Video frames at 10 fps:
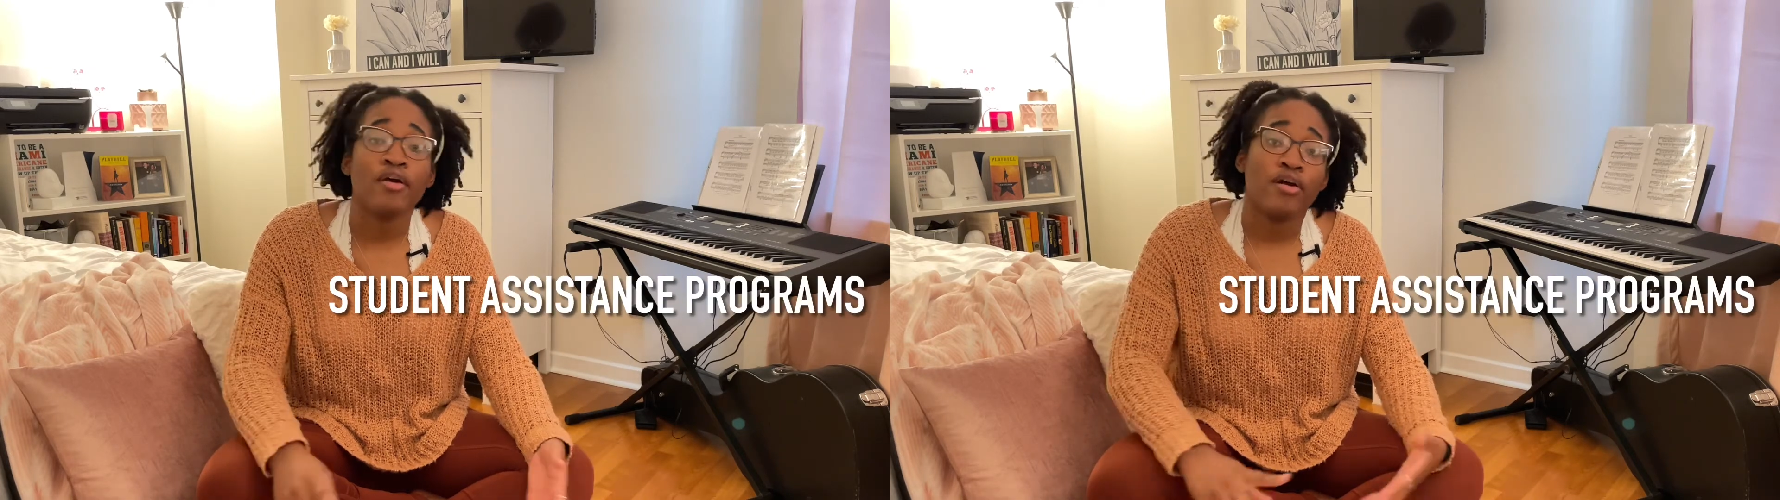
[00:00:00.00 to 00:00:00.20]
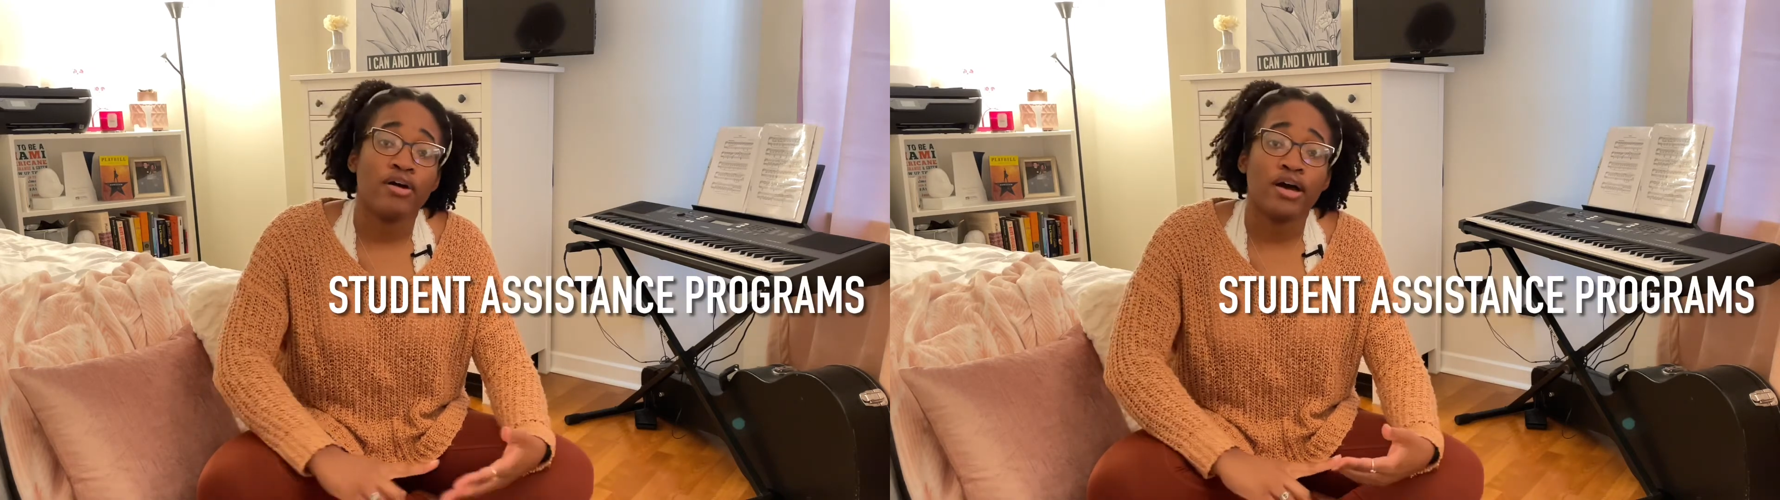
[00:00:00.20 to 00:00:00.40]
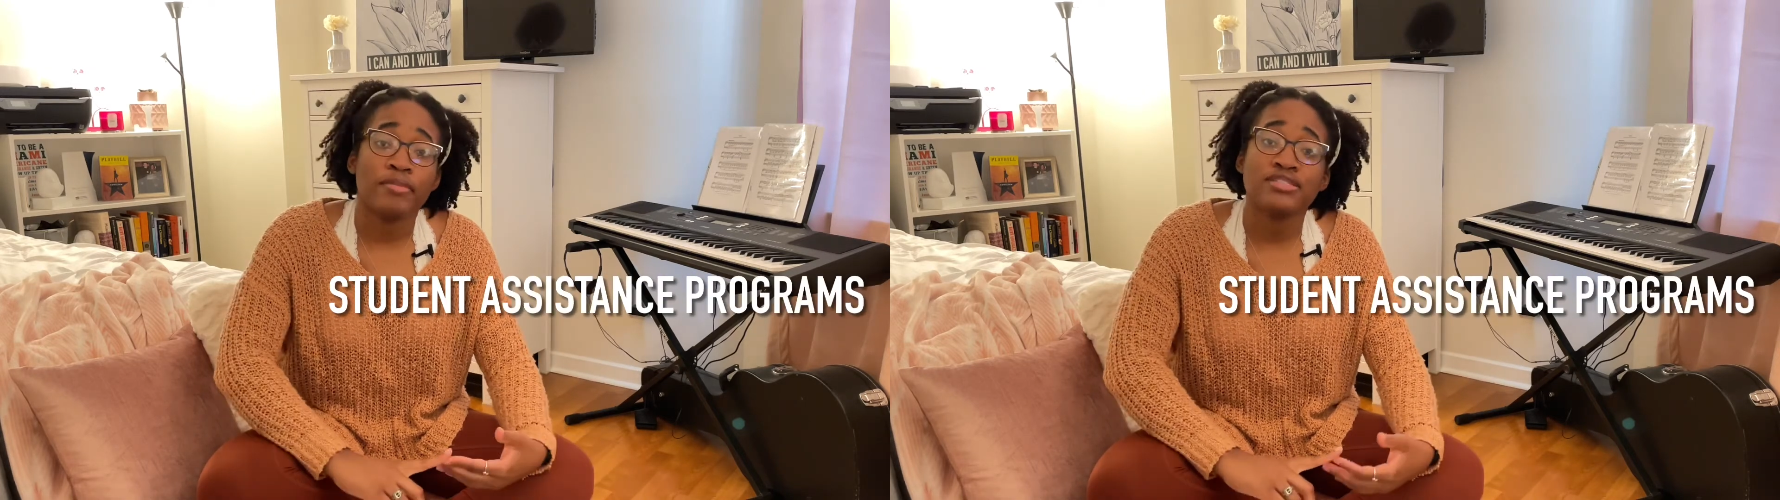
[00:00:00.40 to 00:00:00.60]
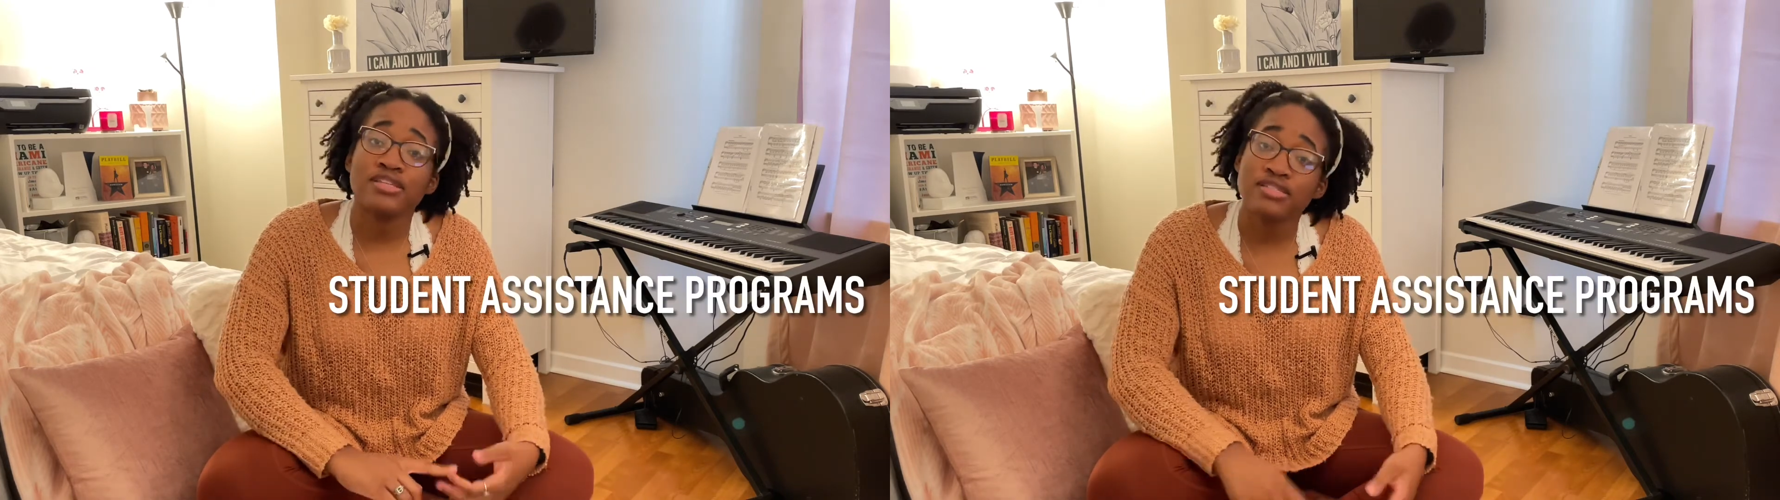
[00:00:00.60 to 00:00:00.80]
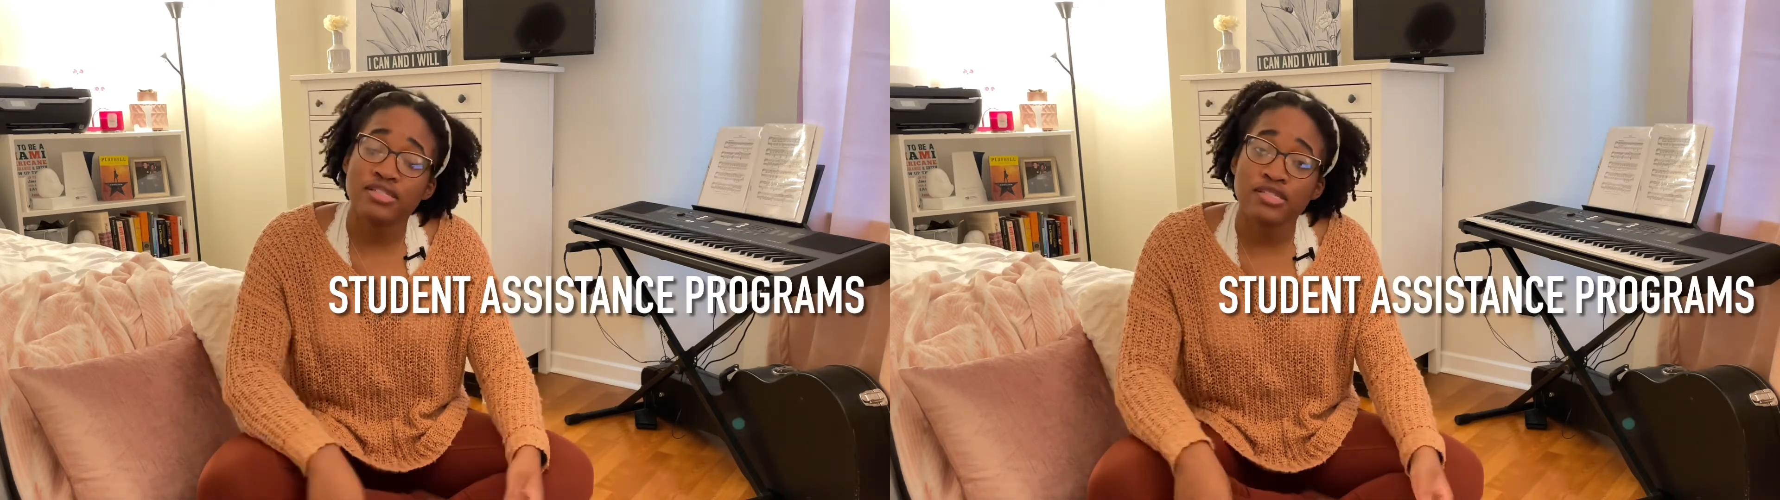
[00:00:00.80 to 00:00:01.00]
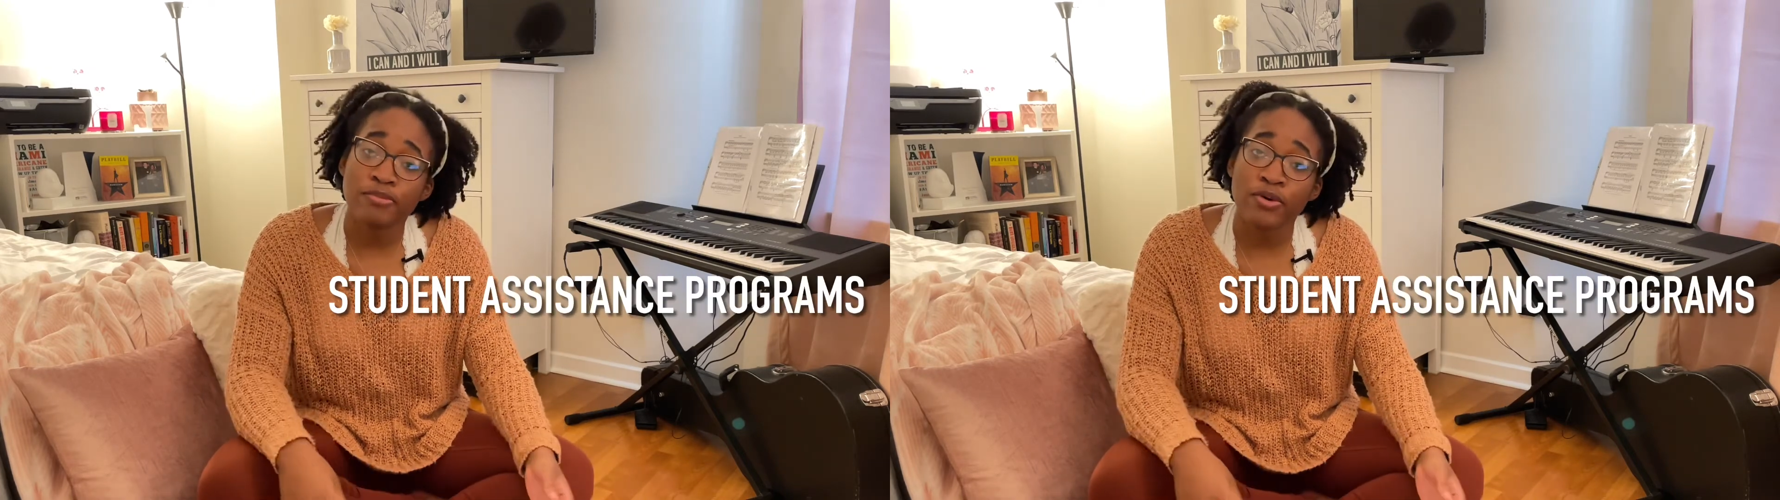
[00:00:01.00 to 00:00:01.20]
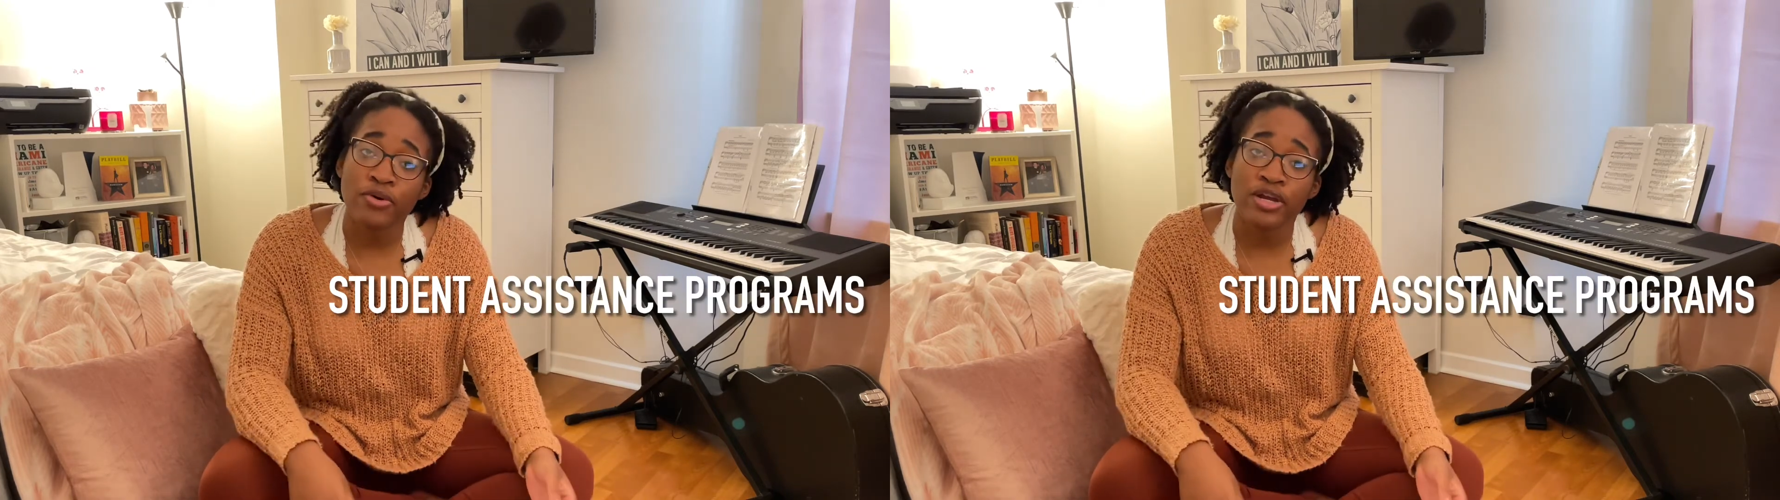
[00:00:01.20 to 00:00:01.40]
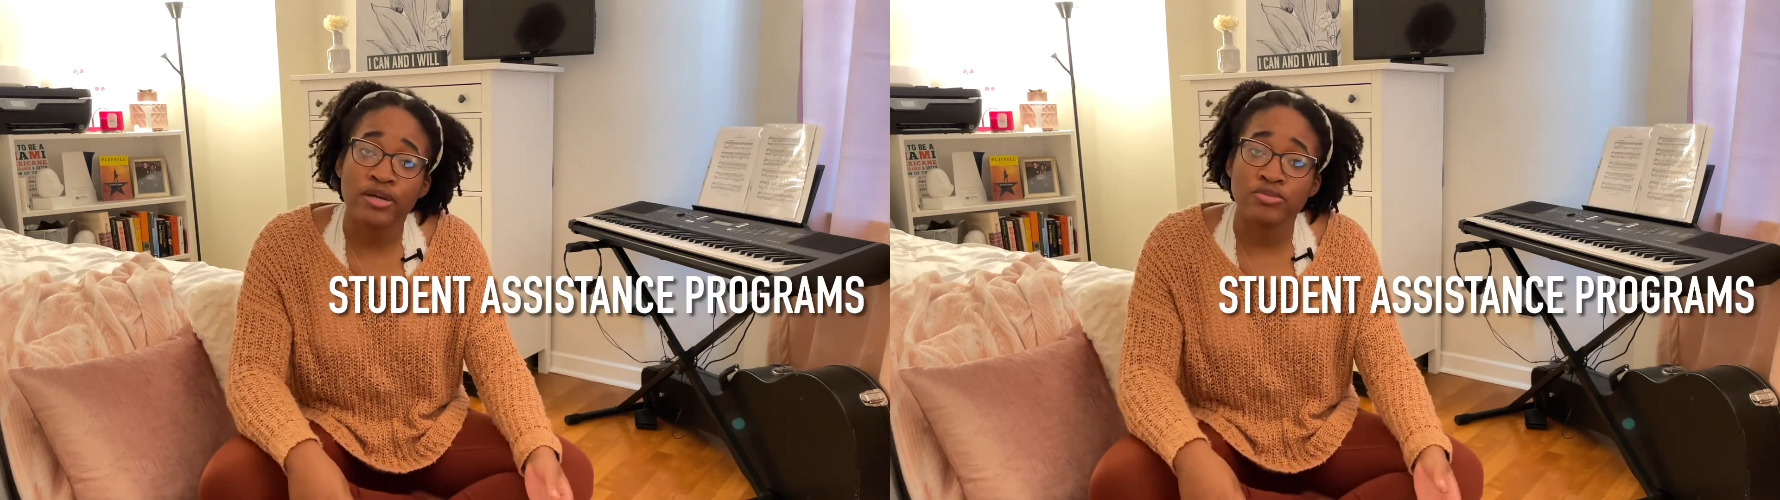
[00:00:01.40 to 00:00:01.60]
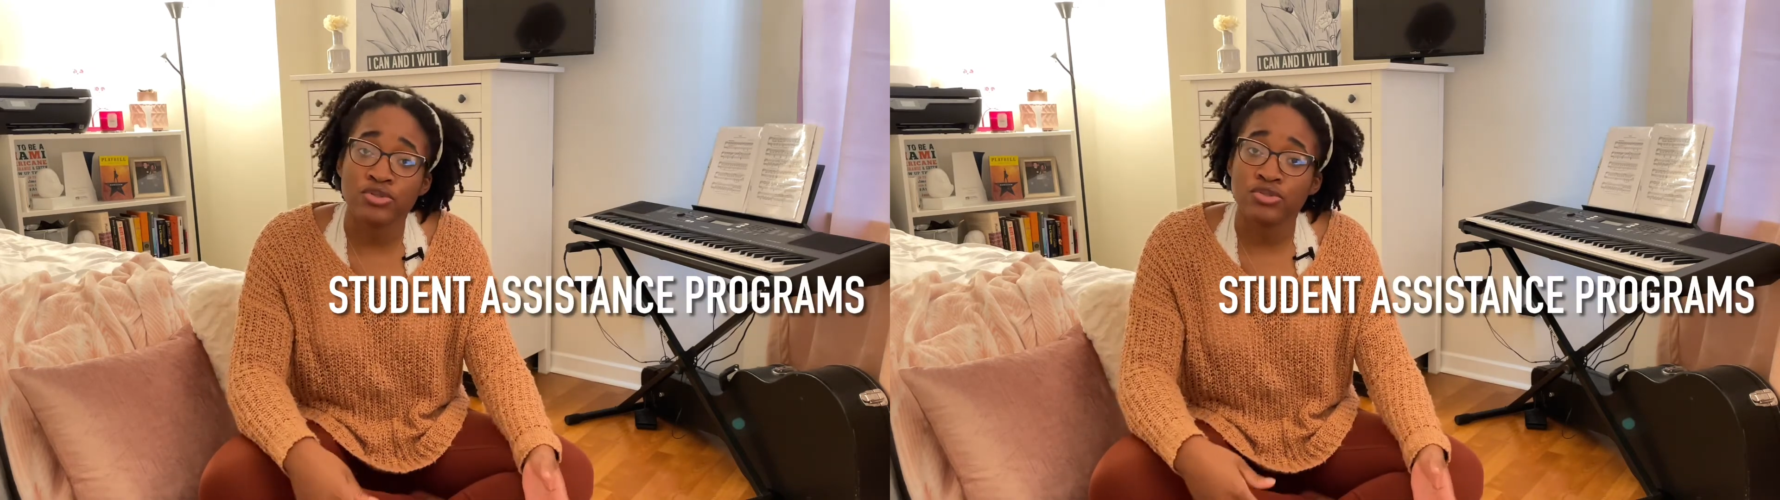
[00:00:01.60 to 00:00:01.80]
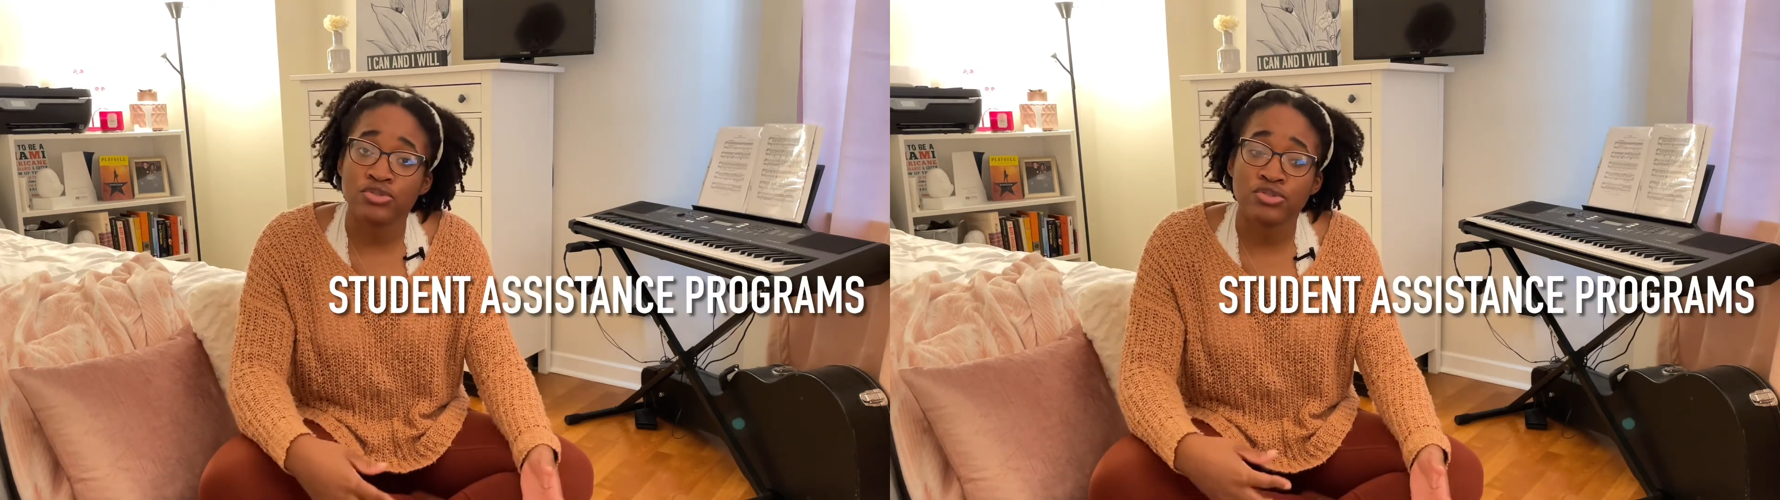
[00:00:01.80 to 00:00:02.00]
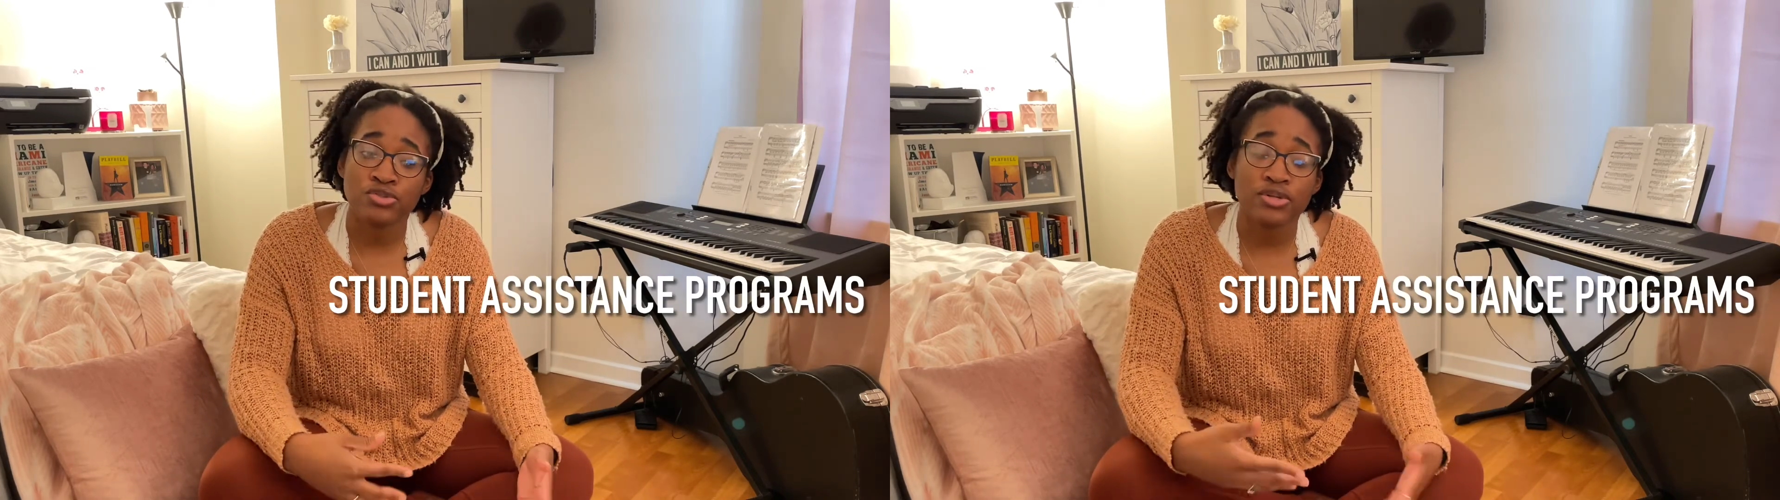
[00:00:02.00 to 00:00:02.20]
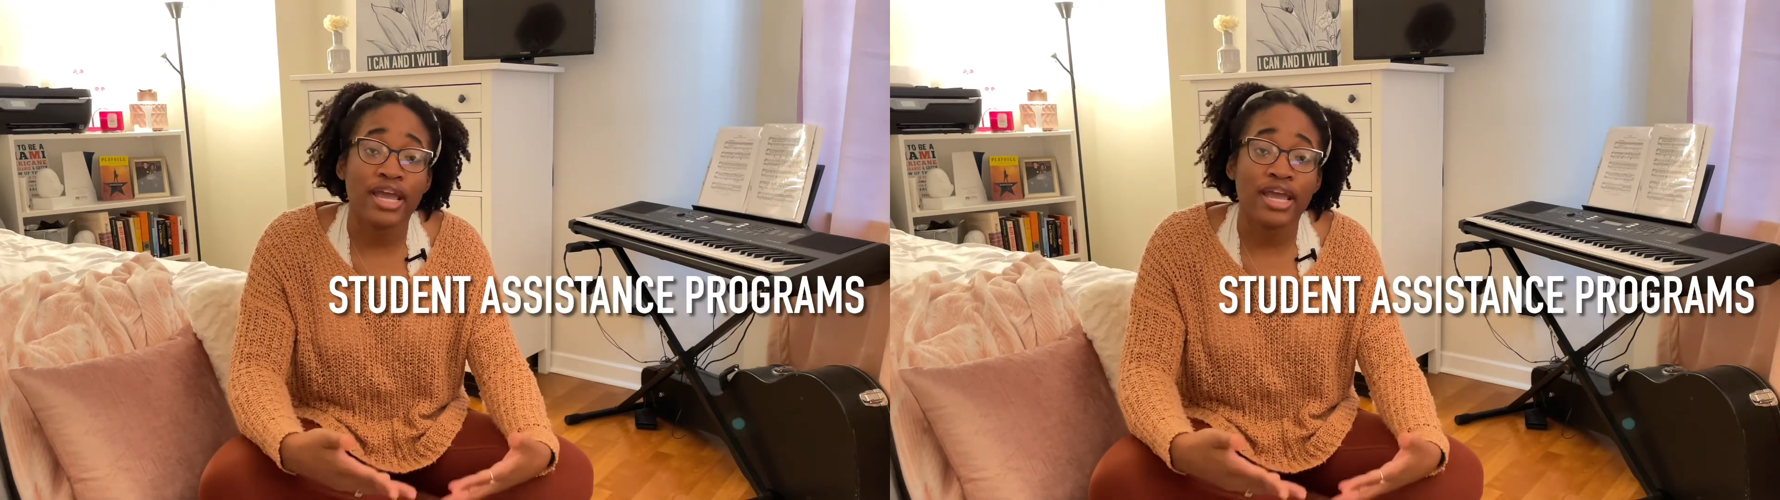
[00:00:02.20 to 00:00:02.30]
assistance programs or student